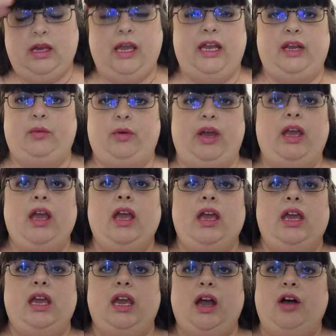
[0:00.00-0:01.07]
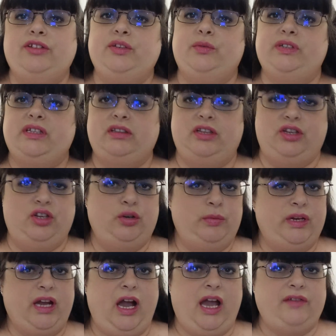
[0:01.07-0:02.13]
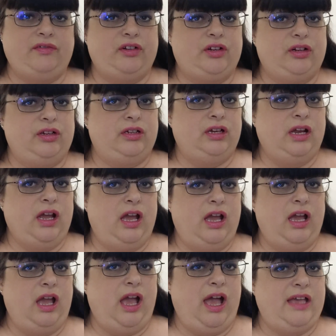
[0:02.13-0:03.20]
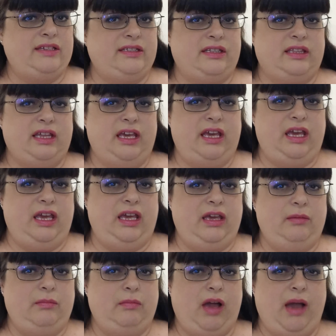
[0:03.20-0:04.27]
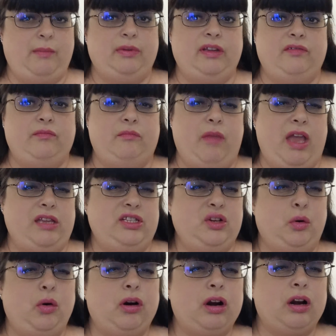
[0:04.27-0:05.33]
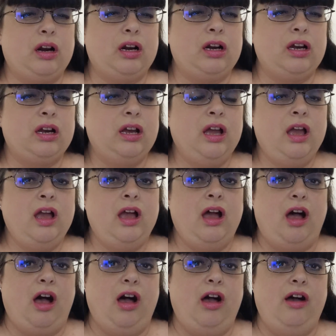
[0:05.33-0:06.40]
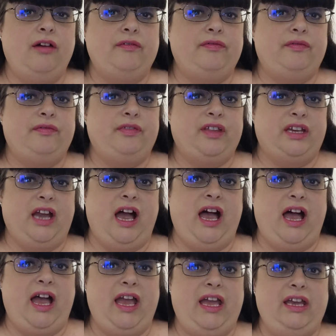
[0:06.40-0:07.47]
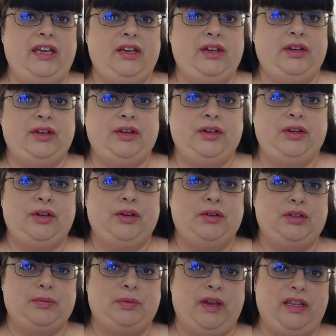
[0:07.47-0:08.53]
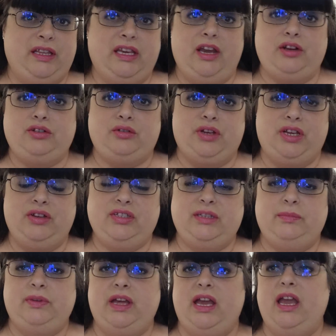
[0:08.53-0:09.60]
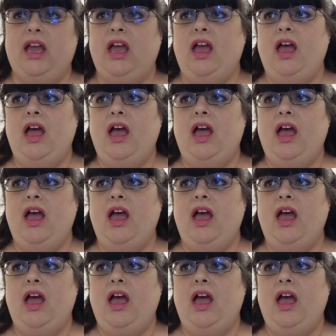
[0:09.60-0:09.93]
Anyway, he also was in the new MacGyver as the, I believe, mentor of the guy who's playing the character he used to play.